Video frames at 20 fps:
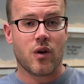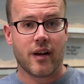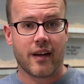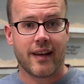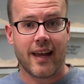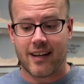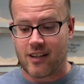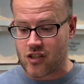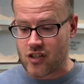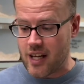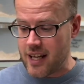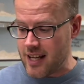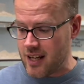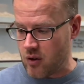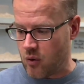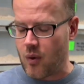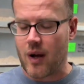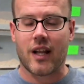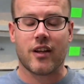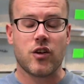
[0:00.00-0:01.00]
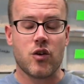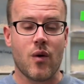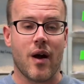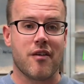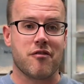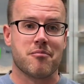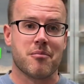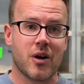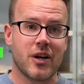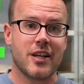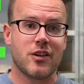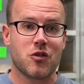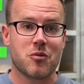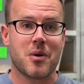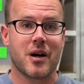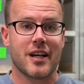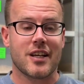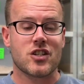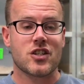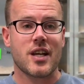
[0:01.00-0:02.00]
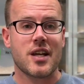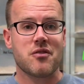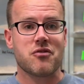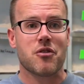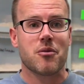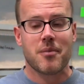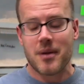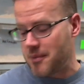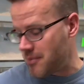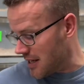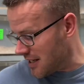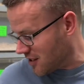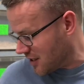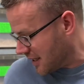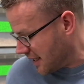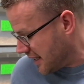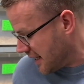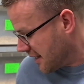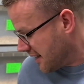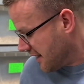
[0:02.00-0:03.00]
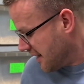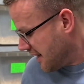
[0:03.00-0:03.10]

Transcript: get a snake. Well, you have money to buy a snake from me, basically.